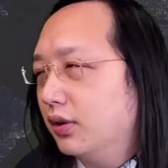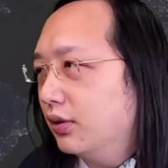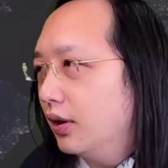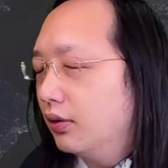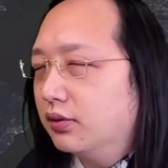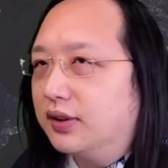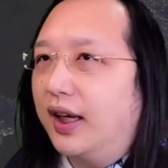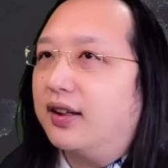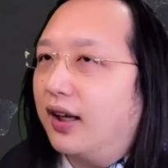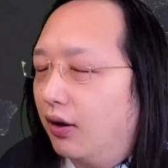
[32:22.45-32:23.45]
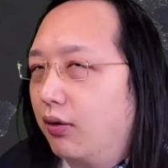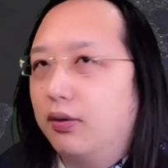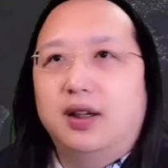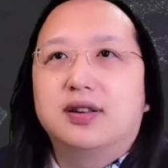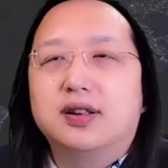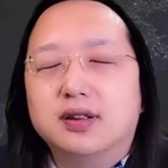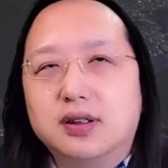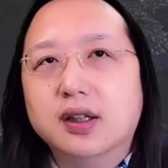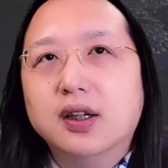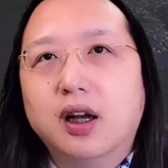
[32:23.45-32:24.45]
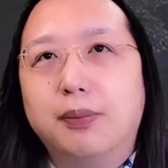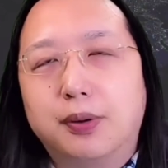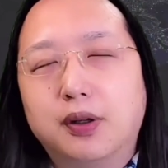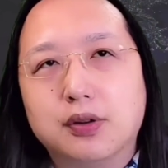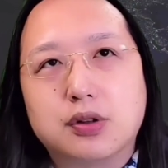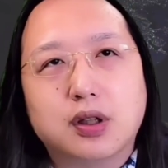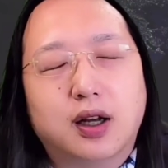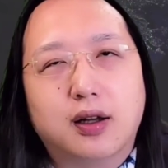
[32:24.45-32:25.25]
you know, takedown oriented approach,